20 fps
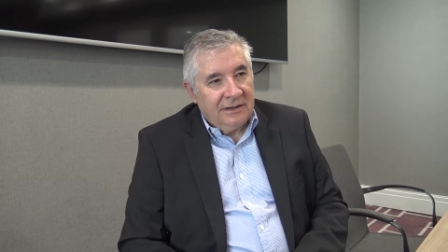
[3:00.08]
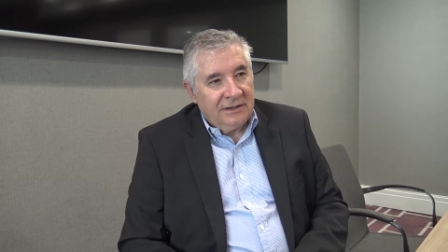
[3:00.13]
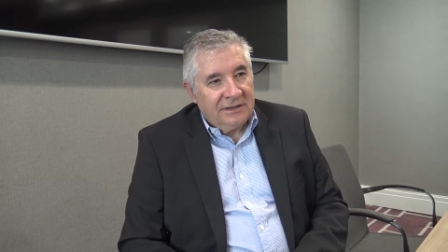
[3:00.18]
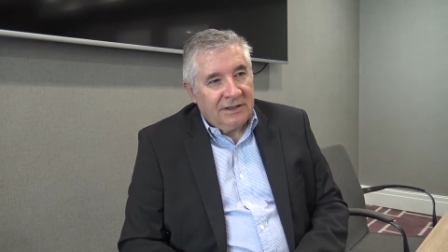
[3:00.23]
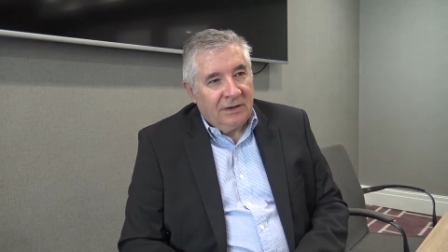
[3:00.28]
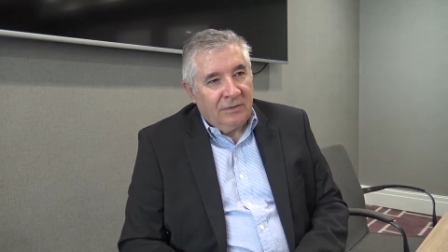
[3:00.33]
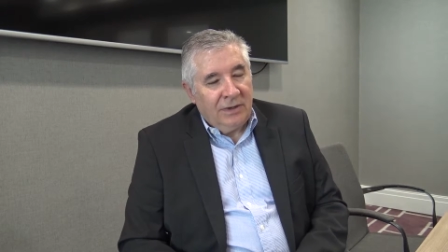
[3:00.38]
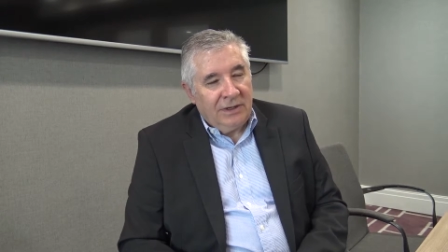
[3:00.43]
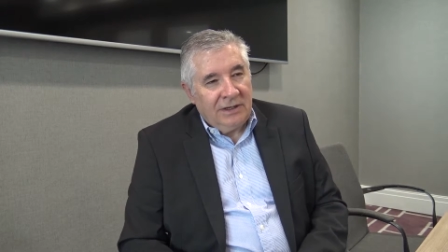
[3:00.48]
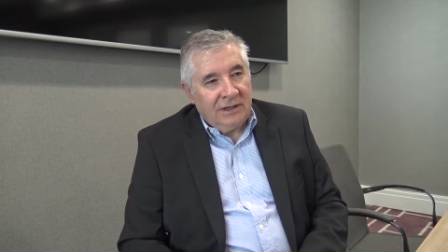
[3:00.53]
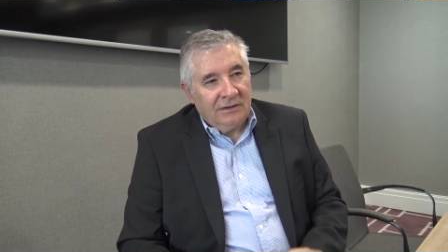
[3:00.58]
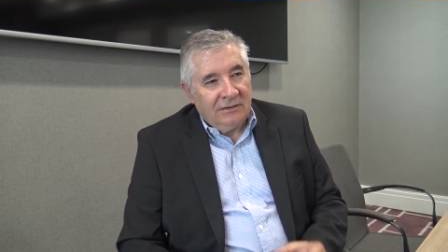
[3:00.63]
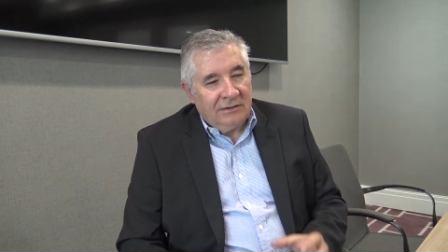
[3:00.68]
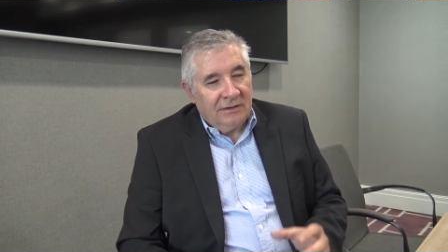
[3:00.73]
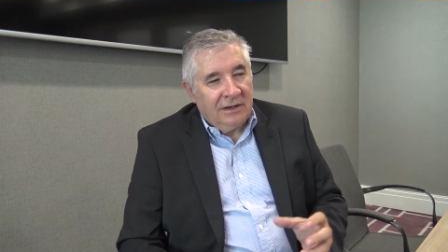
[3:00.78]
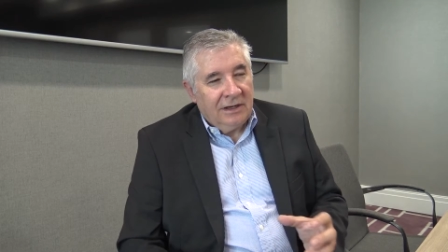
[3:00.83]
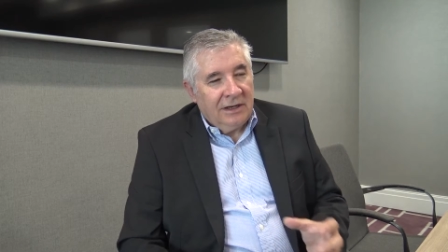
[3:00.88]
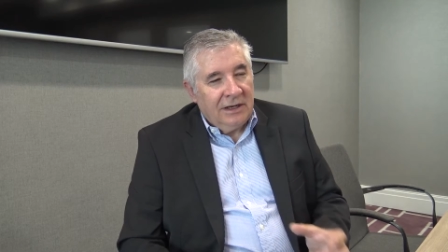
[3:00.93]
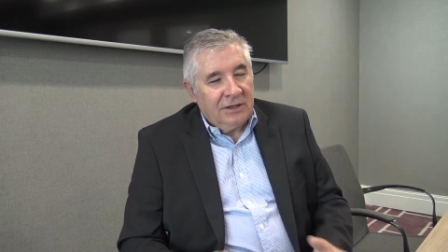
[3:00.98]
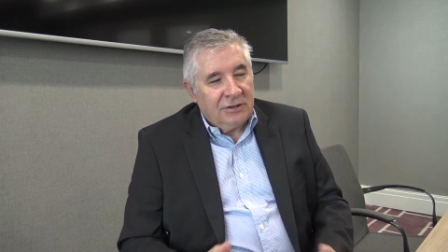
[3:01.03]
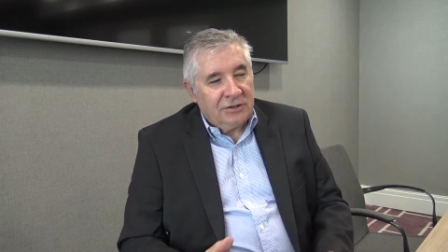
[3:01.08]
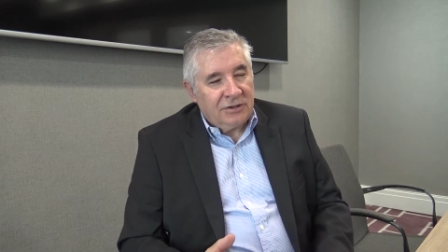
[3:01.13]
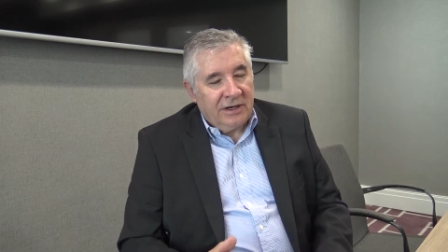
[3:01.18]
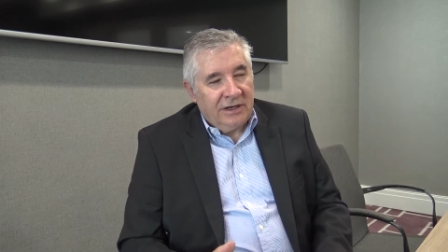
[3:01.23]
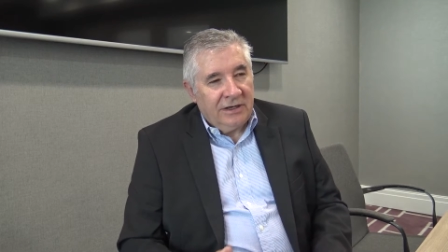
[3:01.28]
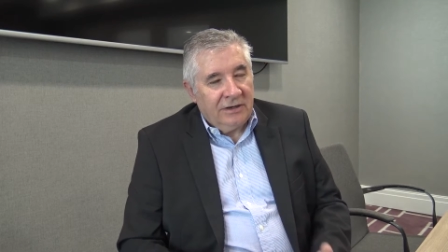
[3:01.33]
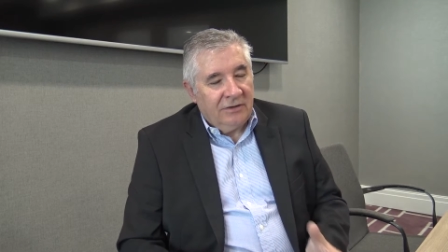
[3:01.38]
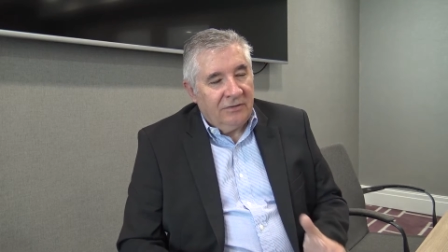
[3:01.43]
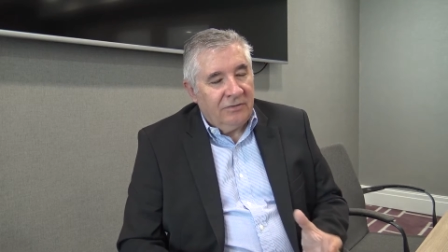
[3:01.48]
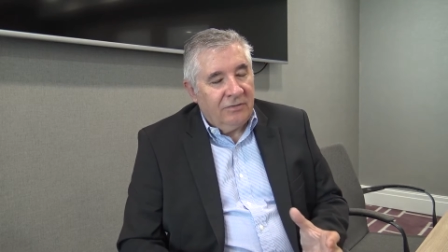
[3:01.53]
So we don't
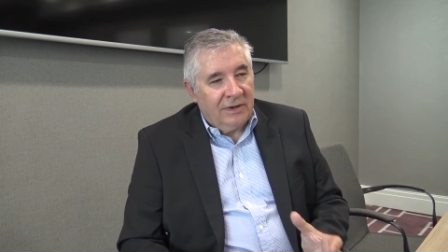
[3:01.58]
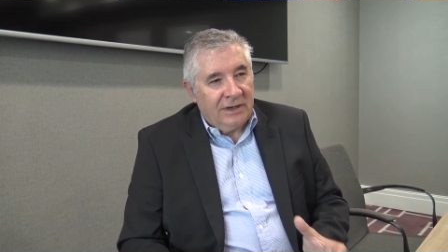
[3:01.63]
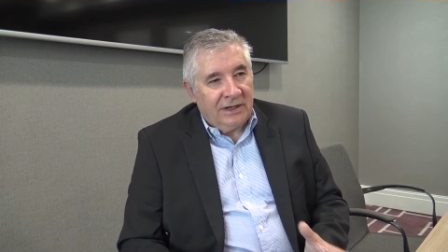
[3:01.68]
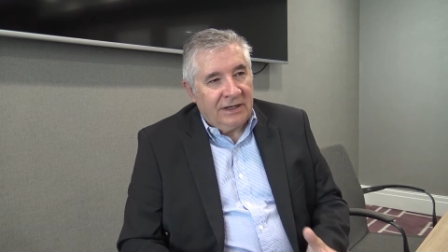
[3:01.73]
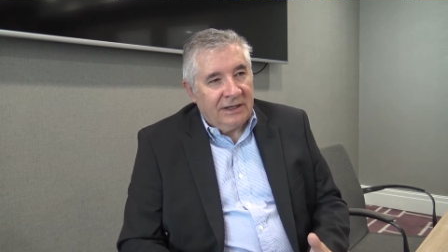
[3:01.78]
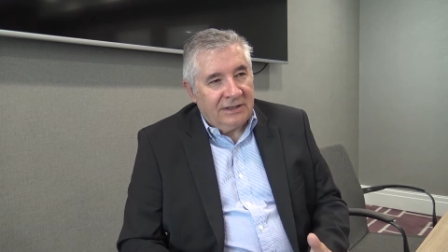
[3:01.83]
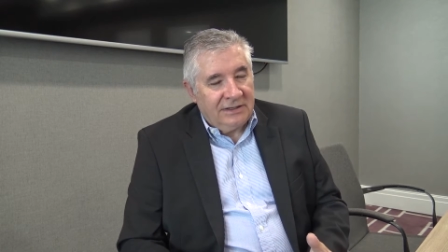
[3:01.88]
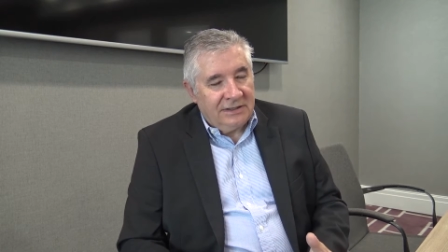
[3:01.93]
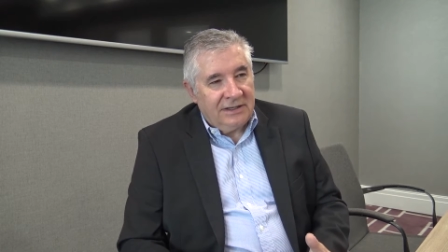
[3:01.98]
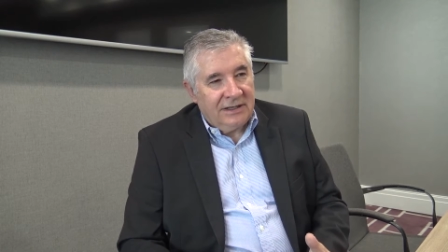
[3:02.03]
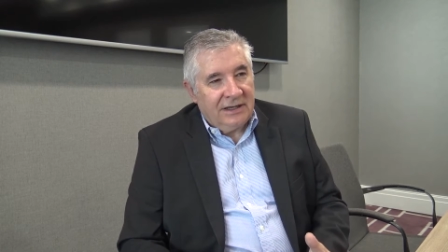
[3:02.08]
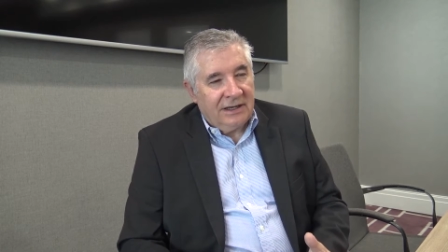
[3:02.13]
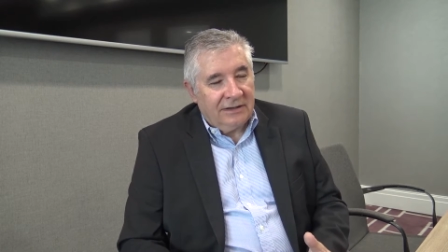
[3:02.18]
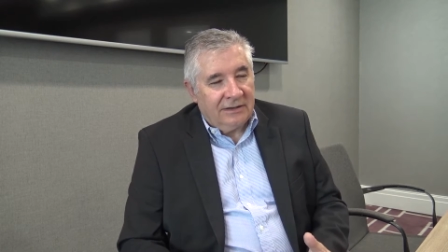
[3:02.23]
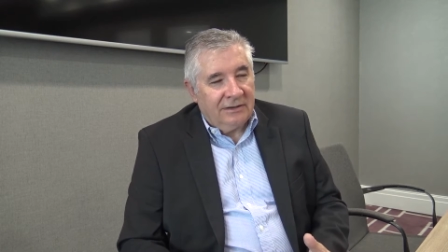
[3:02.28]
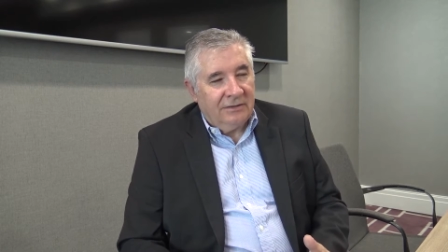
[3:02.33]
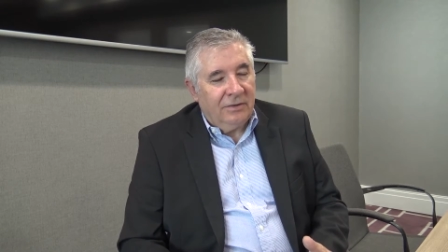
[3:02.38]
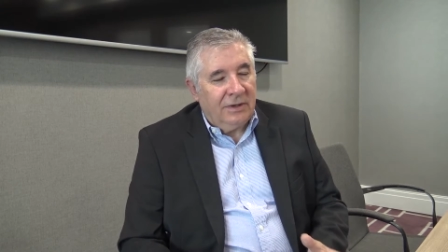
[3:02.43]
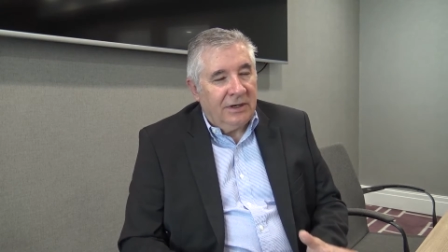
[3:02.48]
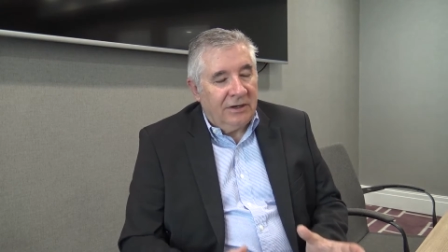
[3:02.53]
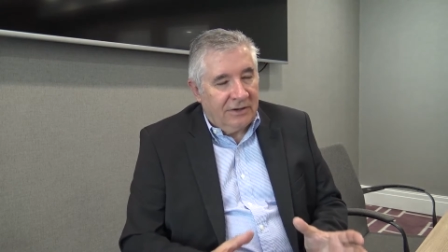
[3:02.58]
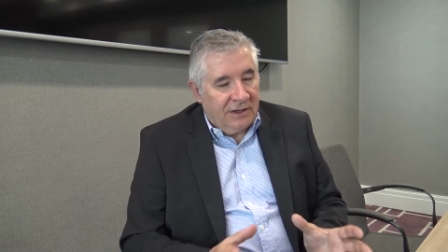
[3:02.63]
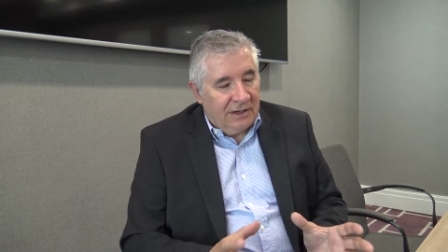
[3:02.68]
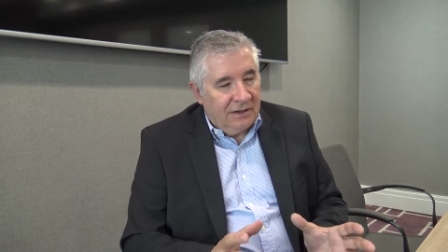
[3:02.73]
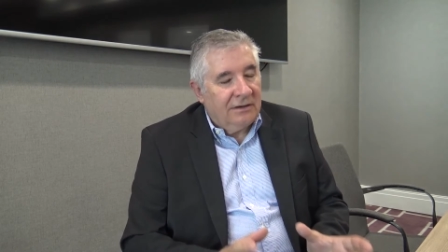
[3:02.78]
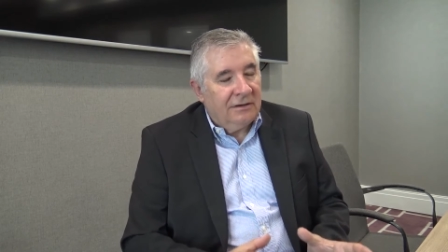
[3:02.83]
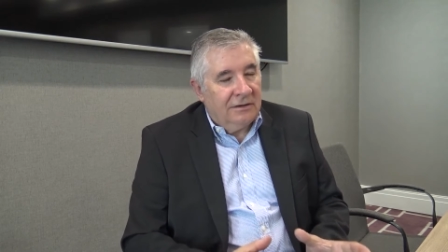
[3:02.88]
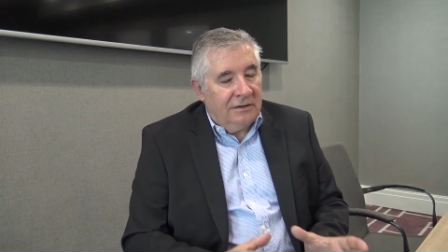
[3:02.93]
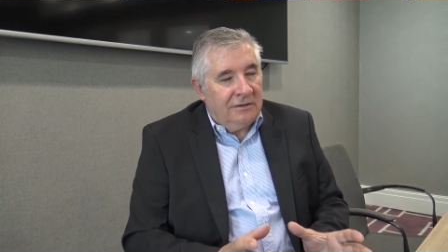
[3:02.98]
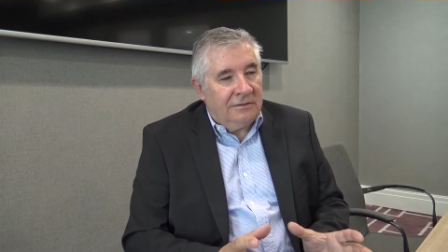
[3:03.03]
trade off one against the other. We're
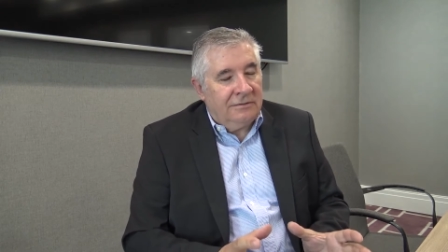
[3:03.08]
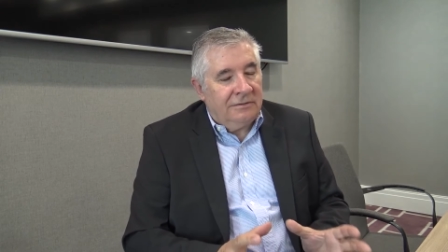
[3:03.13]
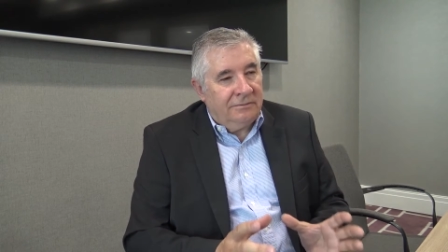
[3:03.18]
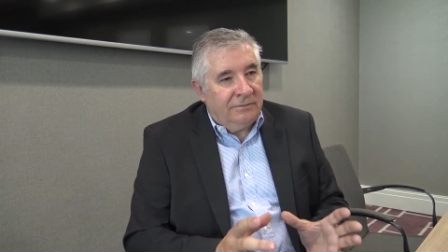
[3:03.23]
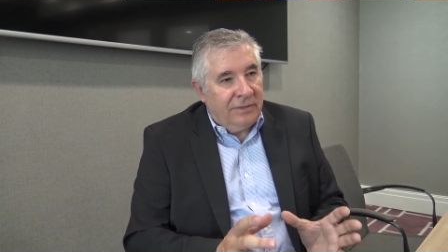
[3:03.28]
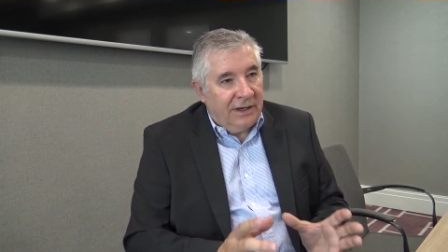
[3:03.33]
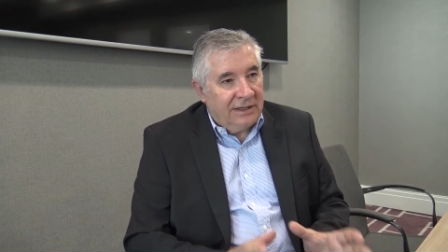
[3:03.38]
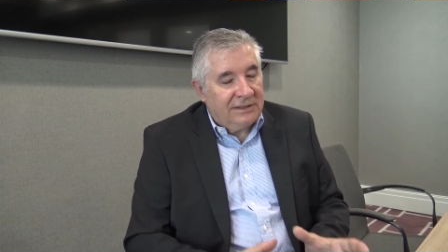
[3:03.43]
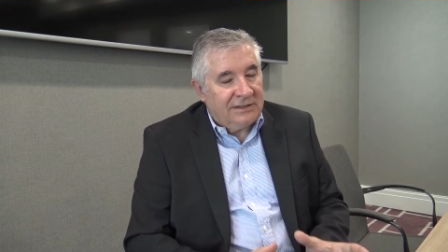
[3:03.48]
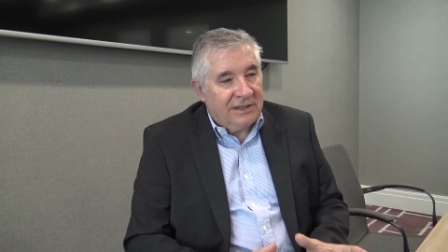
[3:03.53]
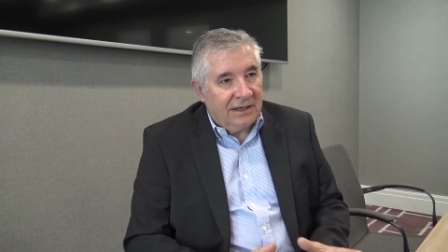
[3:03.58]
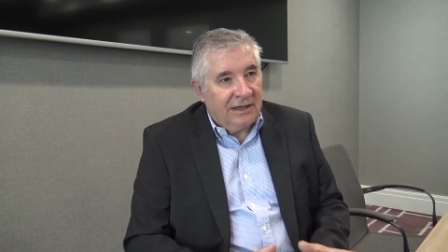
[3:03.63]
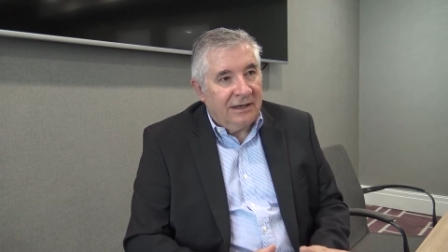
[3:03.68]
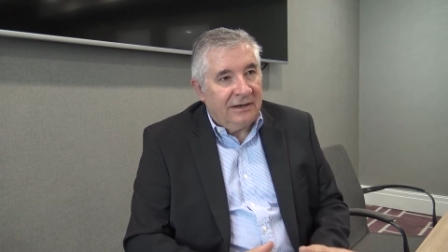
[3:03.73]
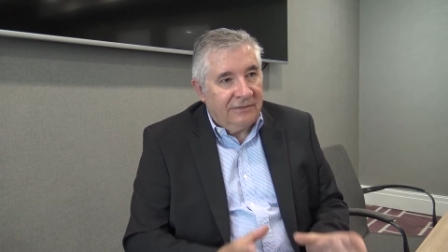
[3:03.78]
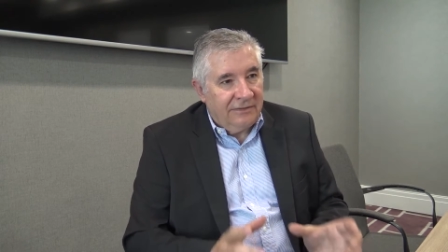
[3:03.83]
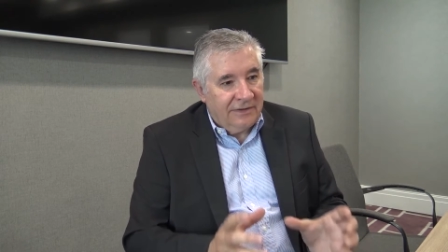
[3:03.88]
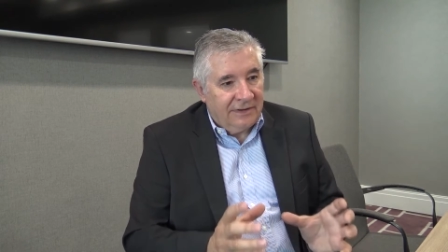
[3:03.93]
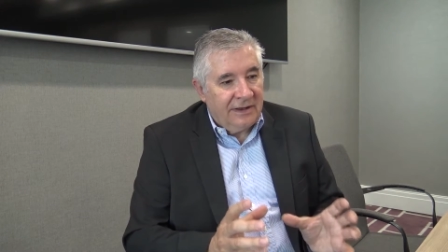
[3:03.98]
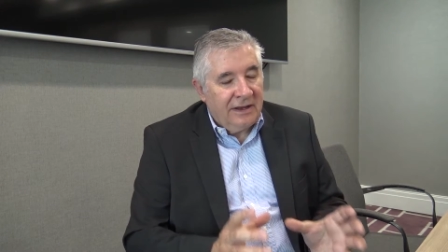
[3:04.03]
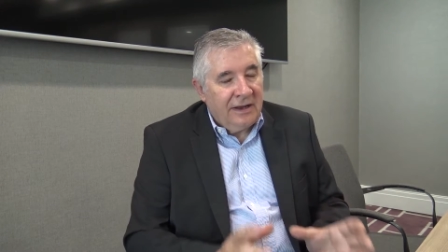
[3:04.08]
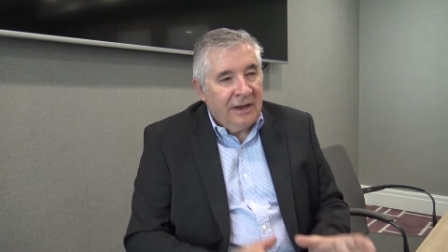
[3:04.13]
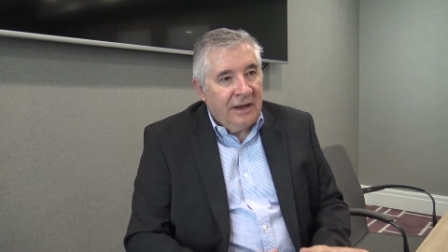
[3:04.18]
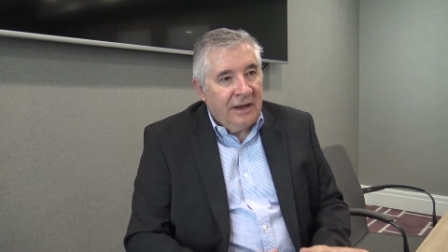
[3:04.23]
looking basically for